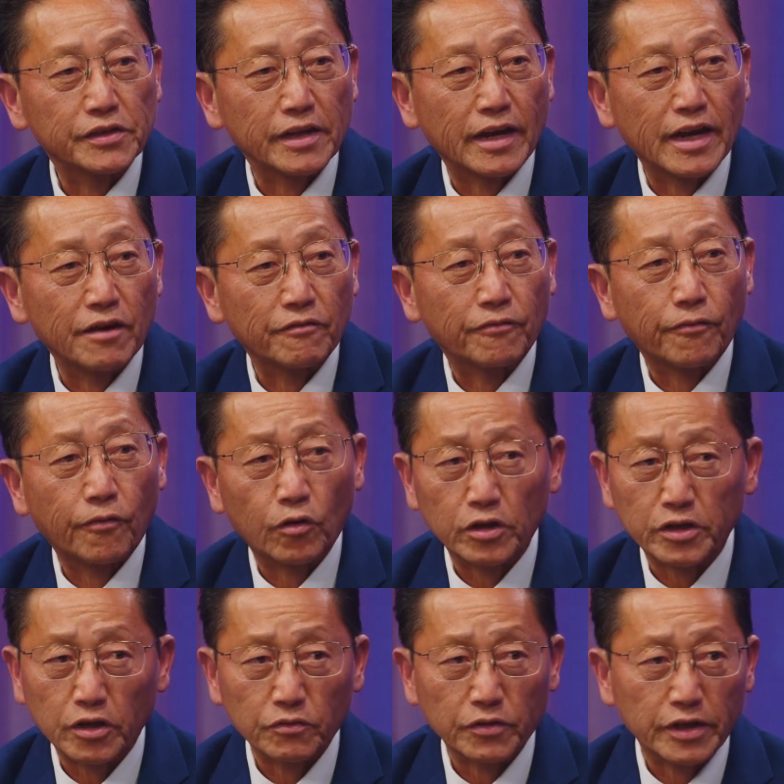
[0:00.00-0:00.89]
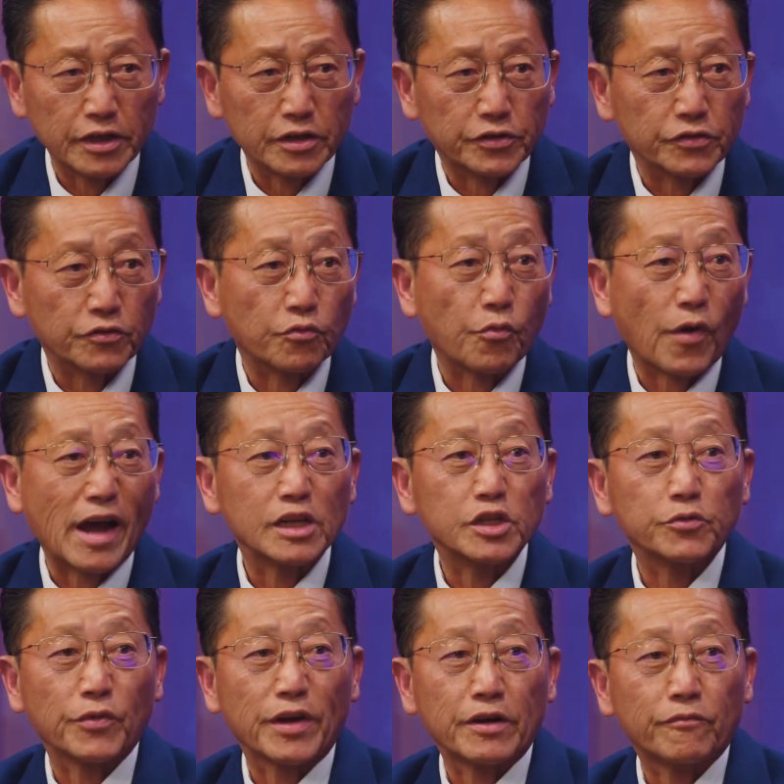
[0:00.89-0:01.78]
I have 4 adult kids who
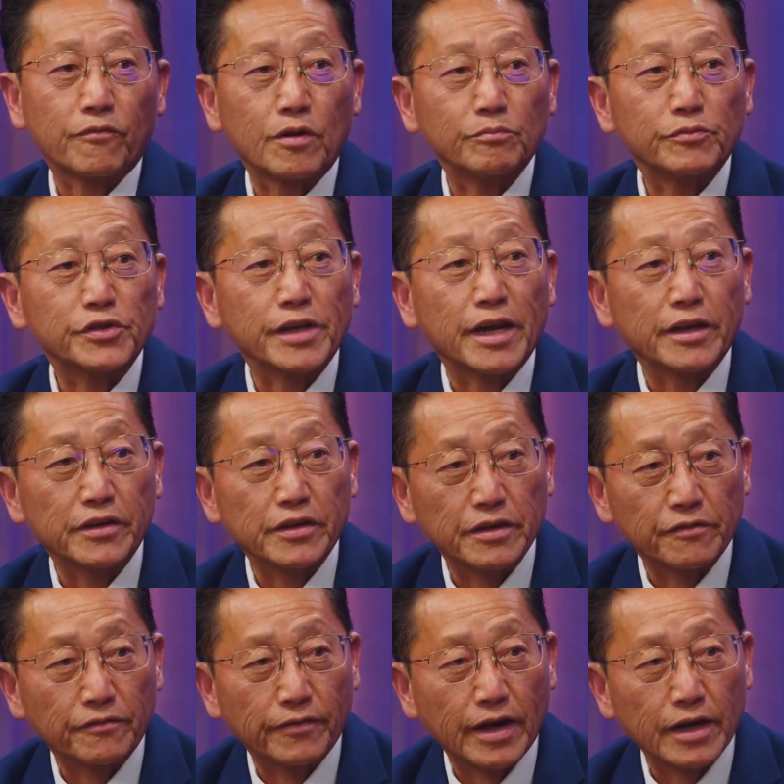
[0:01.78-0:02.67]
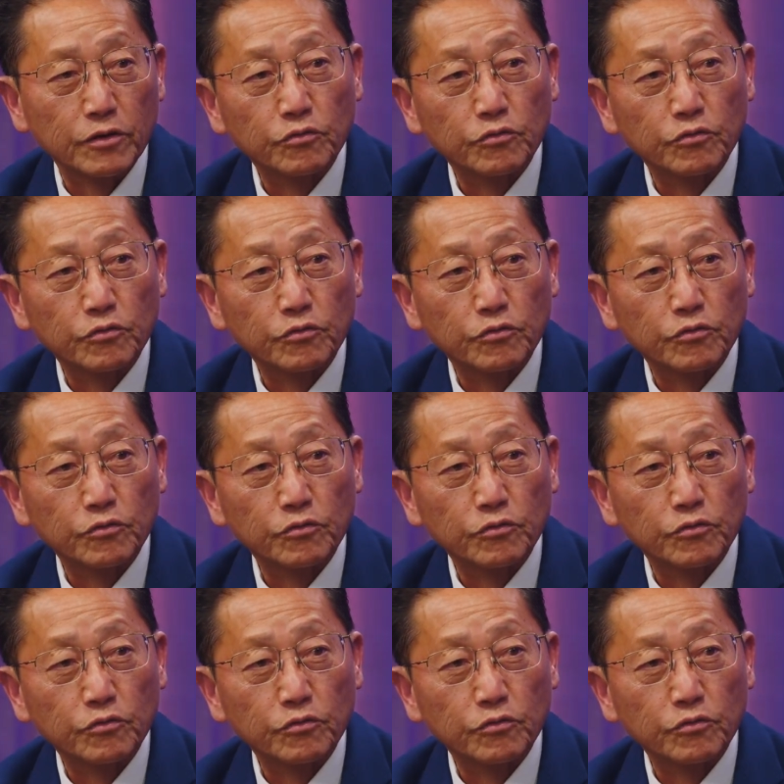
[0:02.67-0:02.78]
graduated from Sangamon Unified,